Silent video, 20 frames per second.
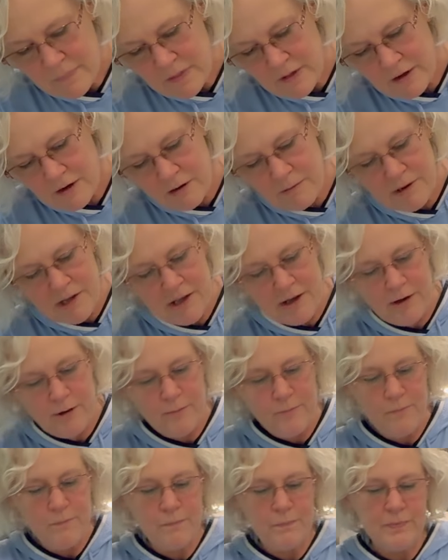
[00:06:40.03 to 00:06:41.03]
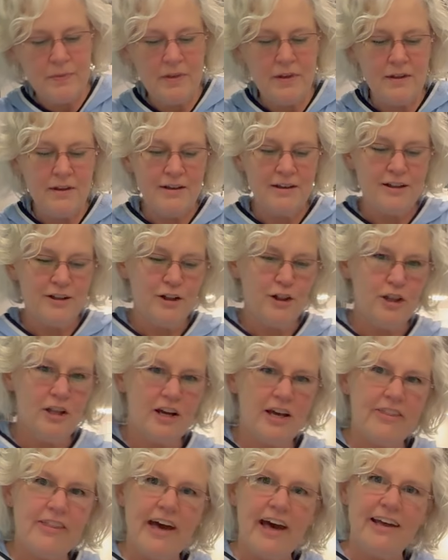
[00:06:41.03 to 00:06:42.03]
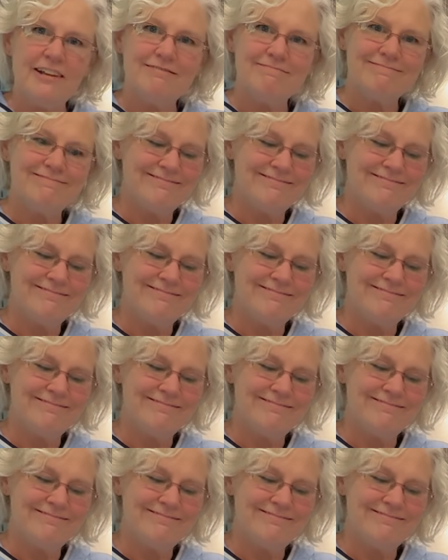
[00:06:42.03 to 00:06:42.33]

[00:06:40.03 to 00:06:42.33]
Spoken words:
Here we go. Look at that.